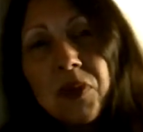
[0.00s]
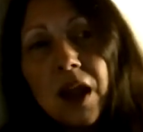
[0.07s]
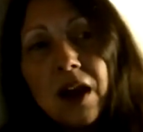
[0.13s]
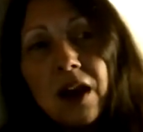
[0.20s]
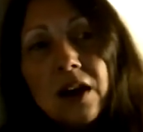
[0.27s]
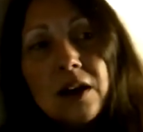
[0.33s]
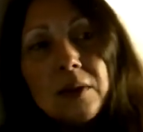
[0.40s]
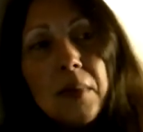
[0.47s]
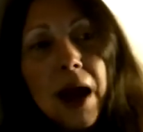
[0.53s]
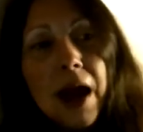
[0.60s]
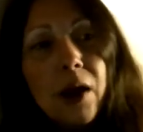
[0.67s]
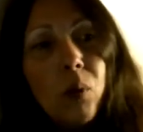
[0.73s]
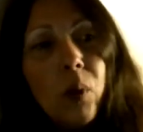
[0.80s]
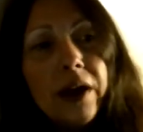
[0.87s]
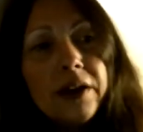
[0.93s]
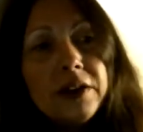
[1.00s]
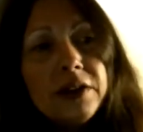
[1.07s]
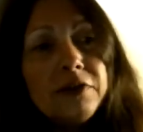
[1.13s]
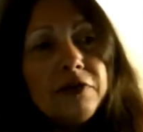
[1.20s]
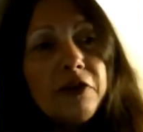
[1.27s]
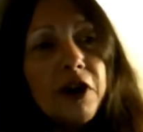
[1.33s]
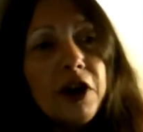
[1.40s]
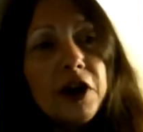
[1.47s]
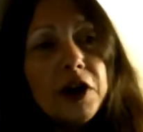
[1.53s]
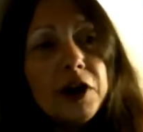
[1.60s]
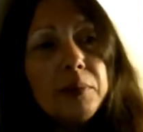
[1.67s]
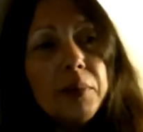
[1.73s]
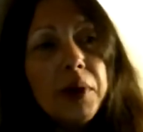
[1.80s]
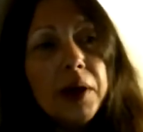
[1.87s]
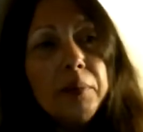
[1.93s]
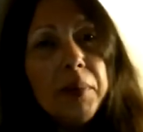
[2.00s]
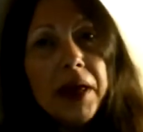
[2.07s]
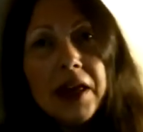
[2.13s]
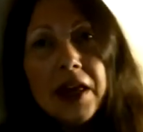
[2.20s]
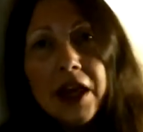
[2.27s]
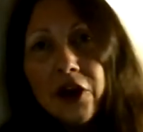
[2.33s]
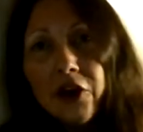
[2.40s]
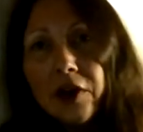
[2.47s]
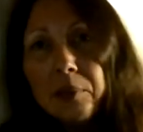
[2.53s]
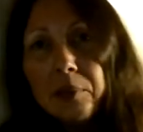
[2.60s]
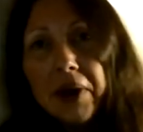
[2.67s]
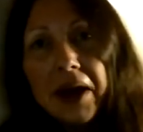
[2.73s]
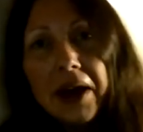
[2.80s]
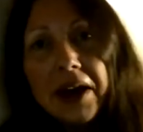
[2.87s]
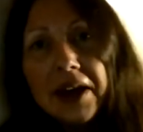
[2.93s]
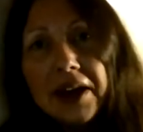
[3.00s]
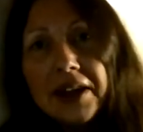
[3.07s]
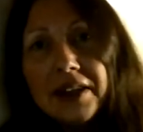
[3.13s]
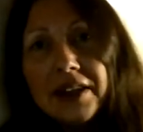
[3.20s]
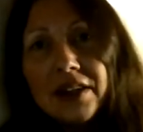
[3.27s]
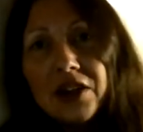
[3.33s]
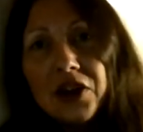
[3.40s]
I went from being here in bed,